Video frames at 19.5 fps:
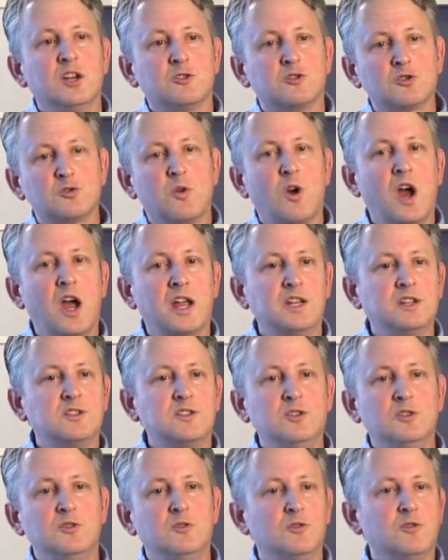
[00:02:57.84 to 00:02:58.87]
trying
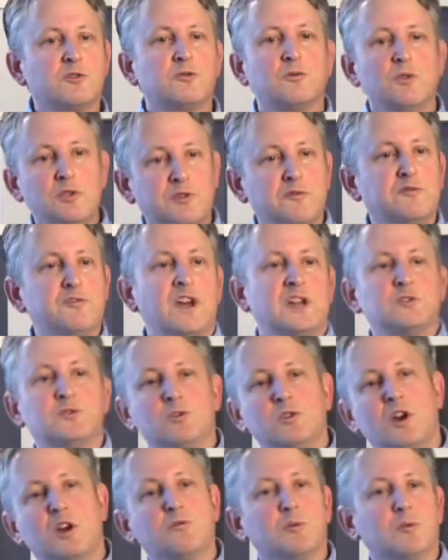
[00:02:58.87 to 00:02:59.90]
to, through the federal
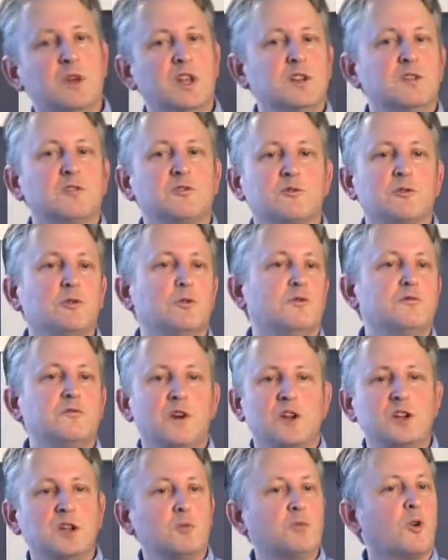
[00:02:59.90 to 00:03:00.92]
government, through
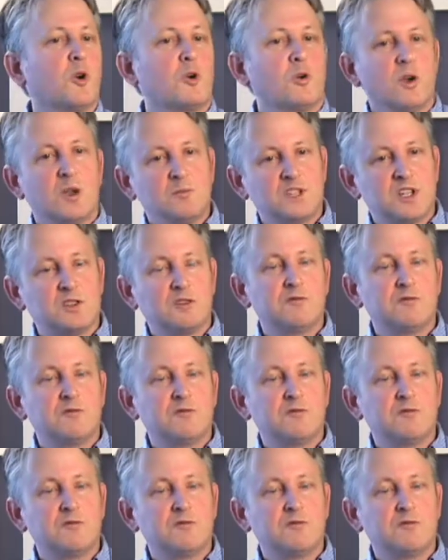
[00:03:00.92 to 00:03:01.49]
funding programs at